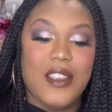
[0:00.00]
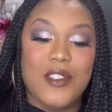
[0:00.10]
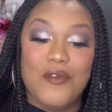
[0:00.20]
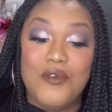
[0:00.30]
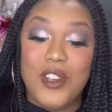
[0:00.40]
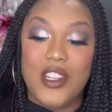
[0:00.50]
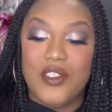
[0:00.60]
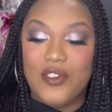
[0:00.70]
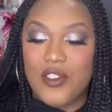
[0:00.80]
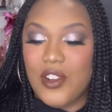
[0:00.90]
it's really
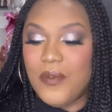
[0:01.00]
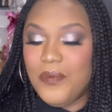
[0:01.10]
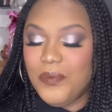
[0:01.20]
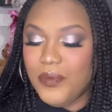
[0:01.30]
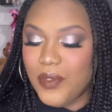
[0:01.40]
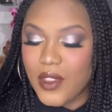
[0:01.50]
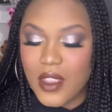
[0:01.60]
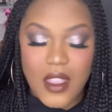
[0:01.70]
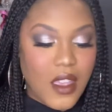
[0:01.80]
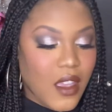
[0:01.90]
strong.
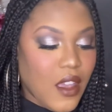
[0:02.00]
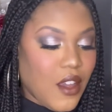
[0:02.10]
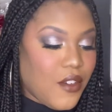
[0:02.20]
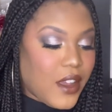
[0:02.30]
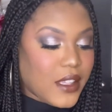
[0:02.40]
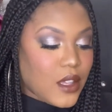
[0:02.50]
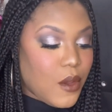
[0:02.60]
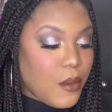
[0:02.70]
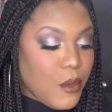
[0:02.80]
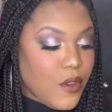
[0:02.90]
Right,
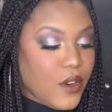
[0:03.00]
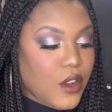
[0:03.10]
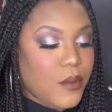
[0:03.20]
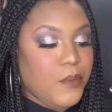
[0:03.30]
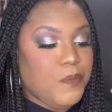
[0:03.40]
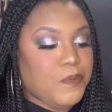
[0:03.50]
so moving on